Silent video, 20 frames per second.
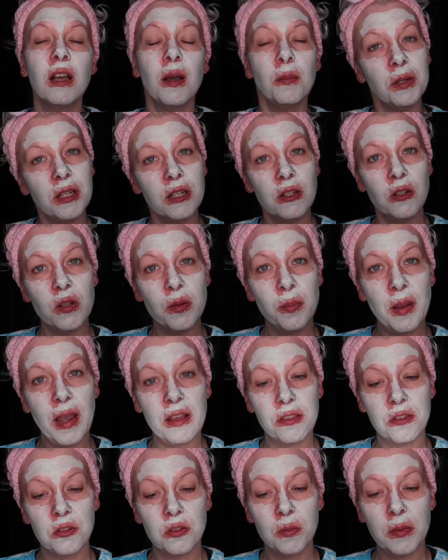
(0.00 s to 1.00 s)
I'm gonna go to the
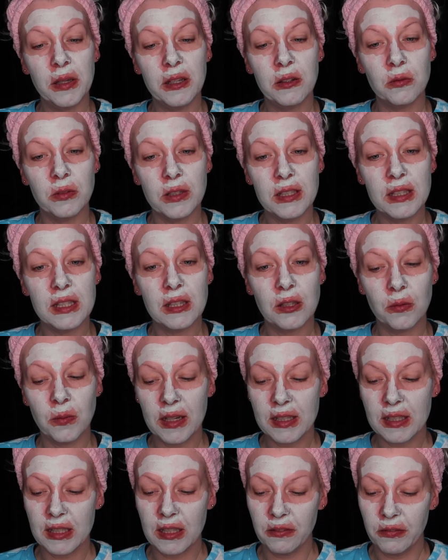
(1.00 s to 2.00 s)
bathroom and rinse the
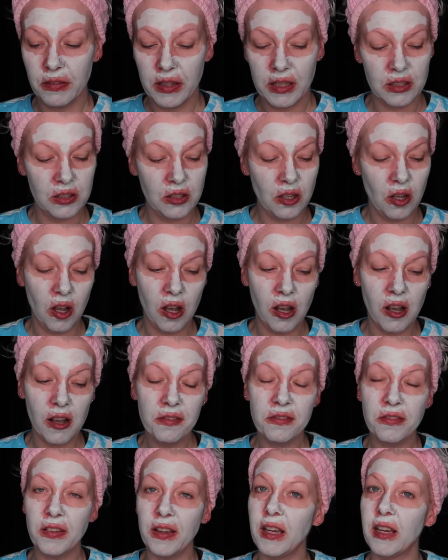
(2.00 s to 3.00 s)
rest of this
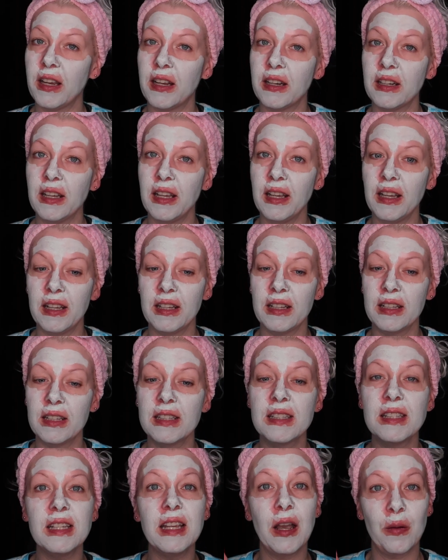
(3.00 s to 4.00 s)
off and
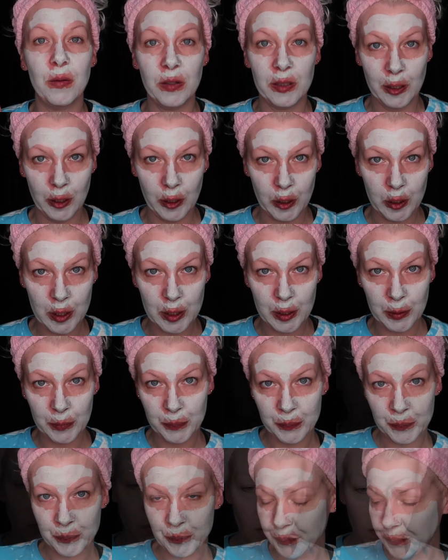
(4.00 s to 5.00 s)
see how it looks.
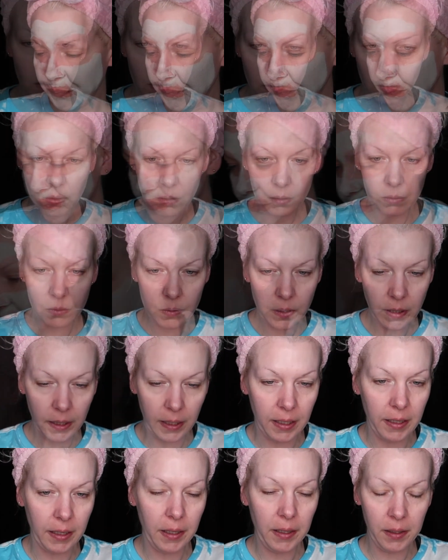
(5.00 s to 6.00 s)

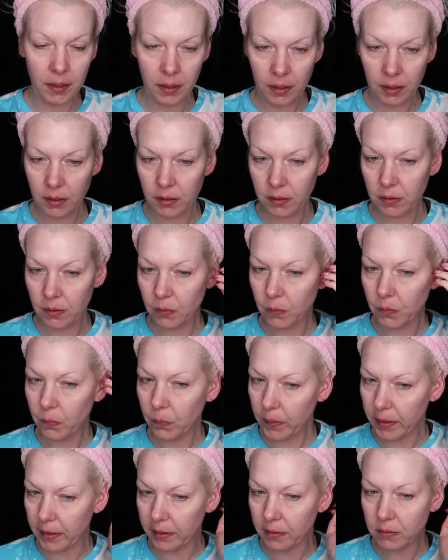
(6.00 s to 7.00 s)
Okay,
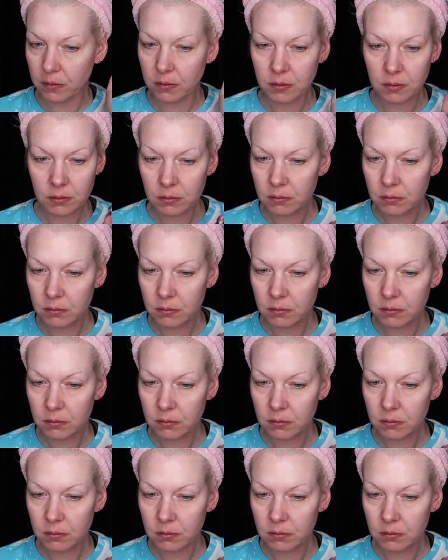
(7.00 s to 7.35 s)
well,